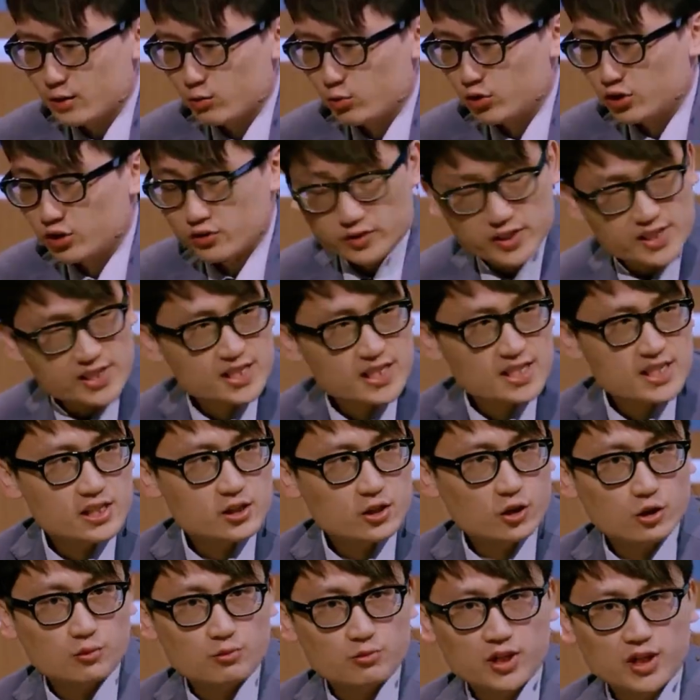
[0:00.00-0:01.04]
were arrested.
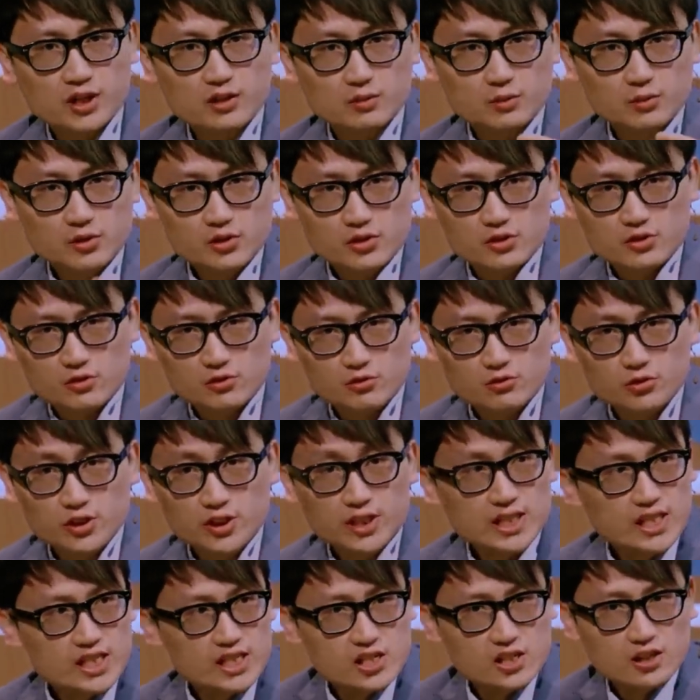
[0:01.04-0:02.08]
Her brother was
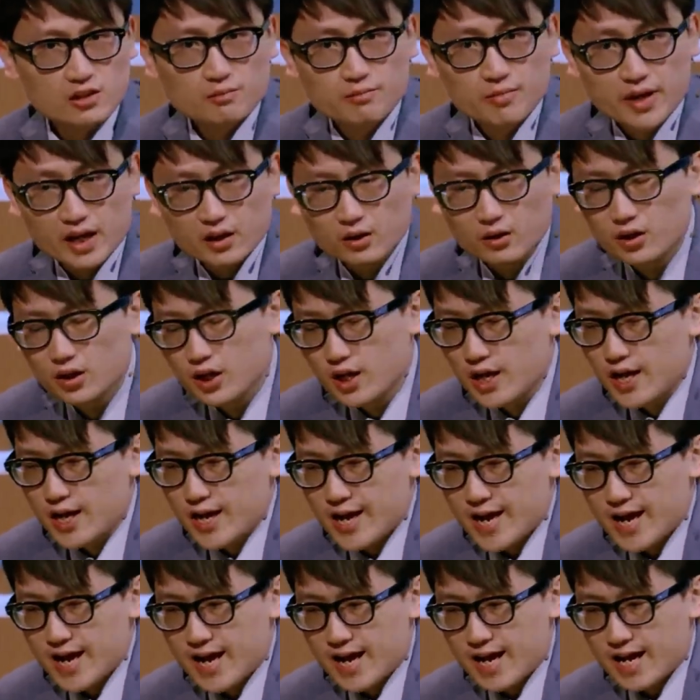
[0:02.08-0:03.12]
released on bail.
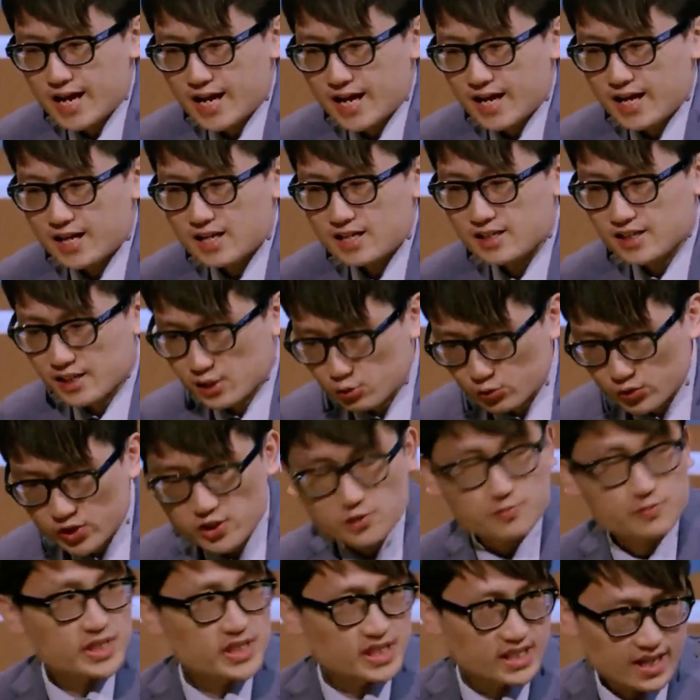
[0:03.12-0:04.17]
And as we
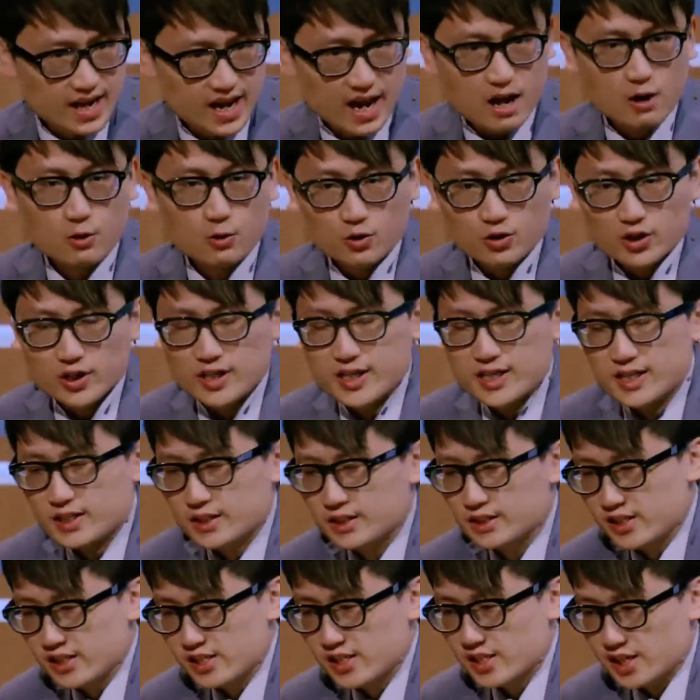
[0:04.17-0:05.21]
speak now
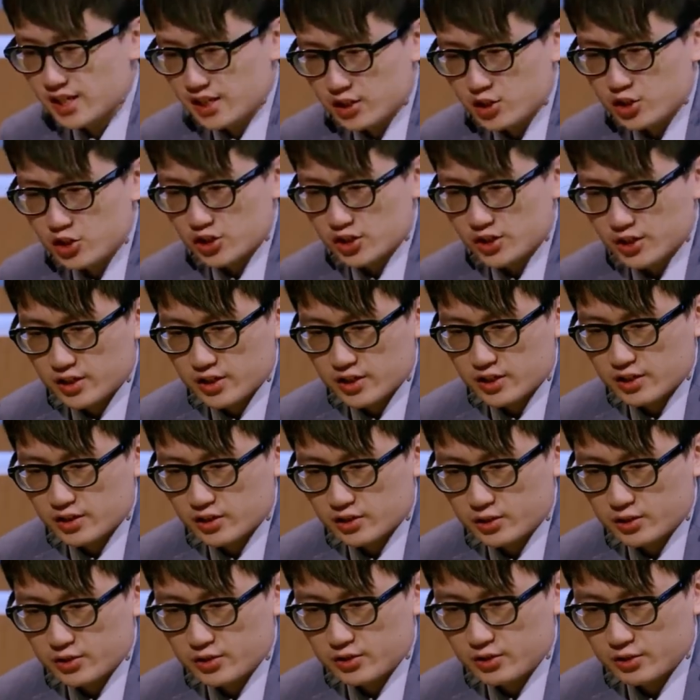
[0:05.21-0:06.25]
on this stage,
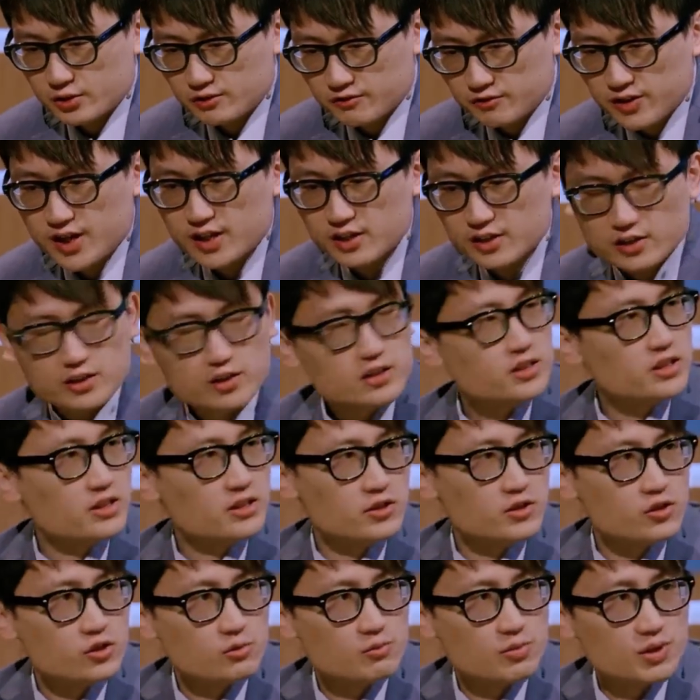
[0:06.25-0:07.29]
her father
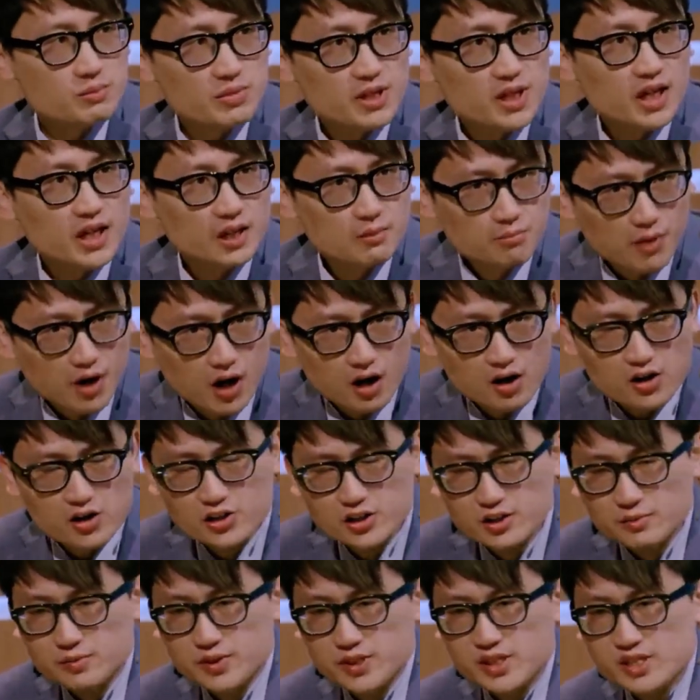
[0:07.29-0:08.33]
continues to be behind
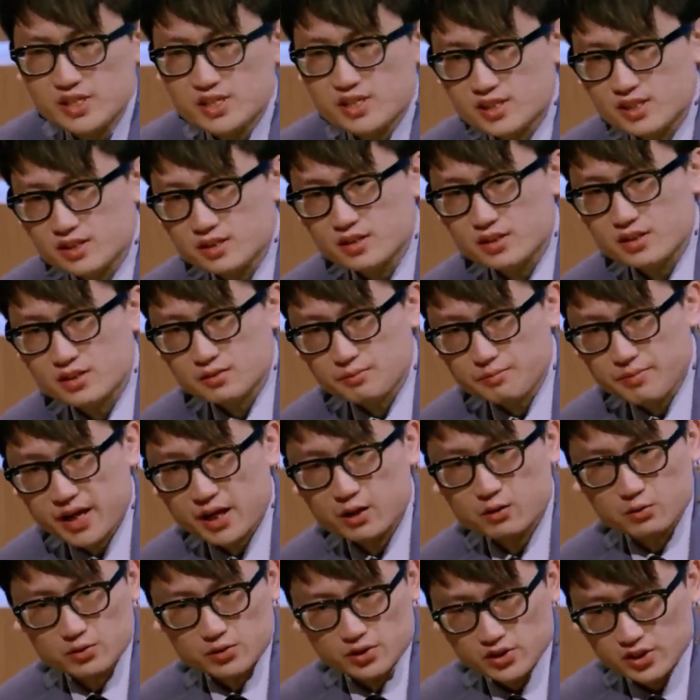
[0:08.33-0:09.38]
bars because the
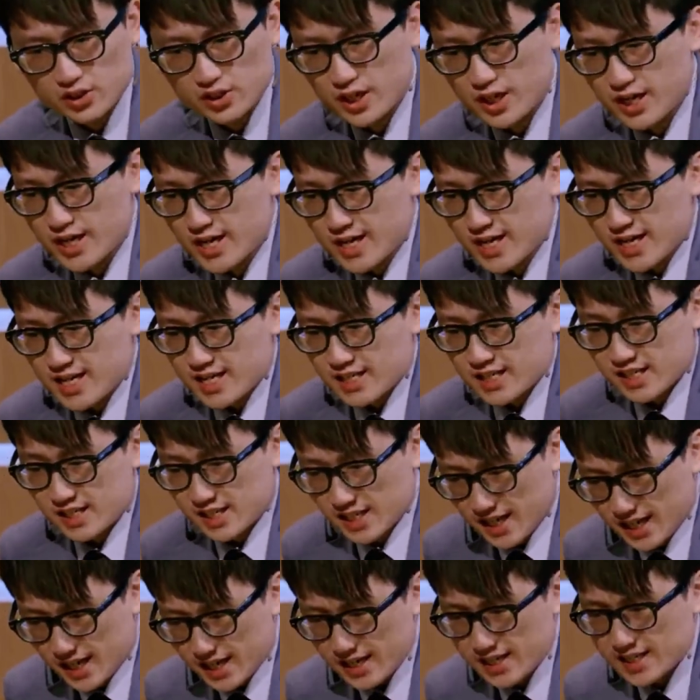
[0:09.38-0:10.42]
bail was
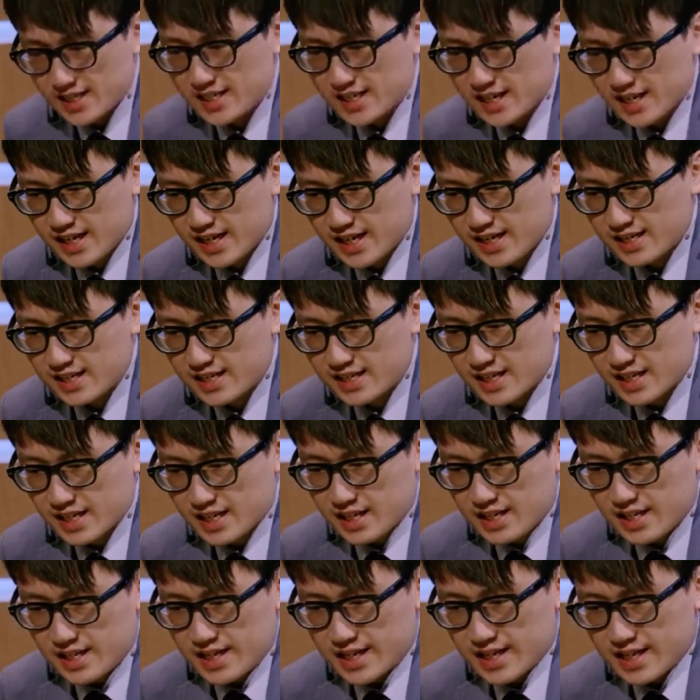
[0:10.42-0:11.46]
denied. And
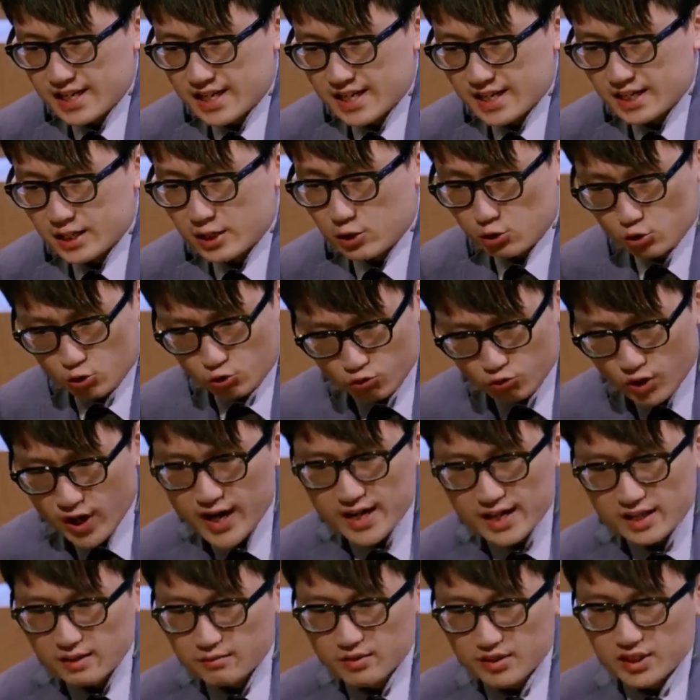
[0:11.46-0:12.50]
you're
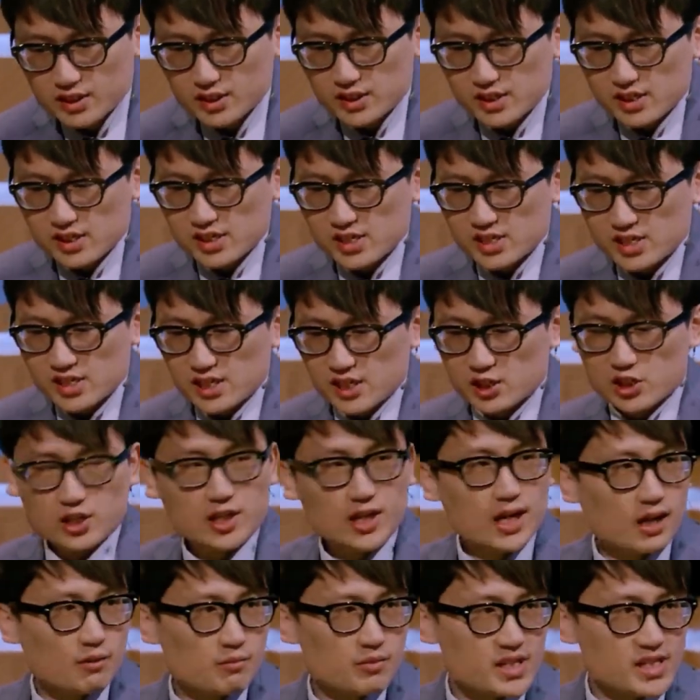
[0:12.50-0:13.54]
right. I mean, this is such a
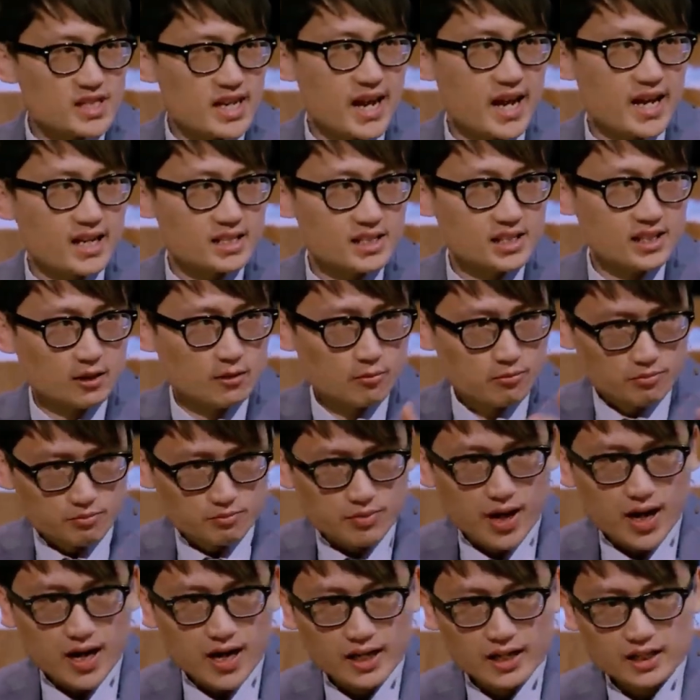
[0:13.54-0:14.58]
common tactic
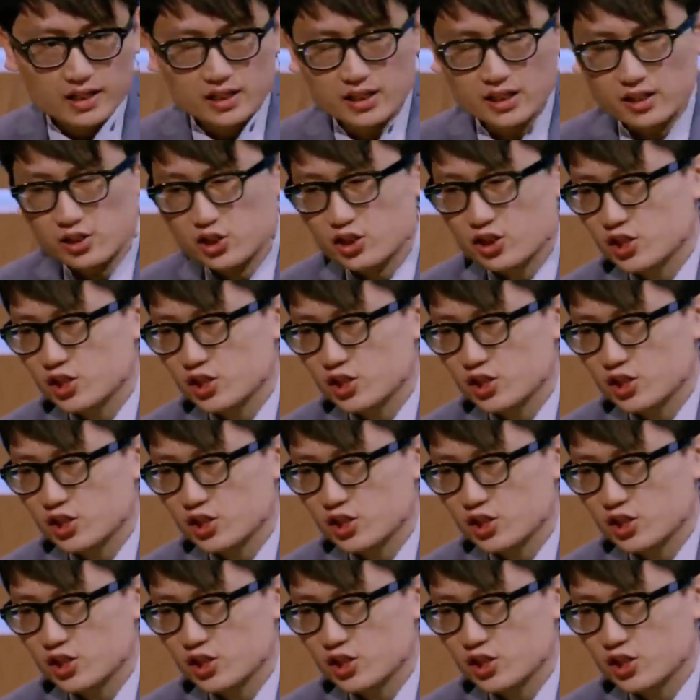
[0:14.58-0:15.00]
by the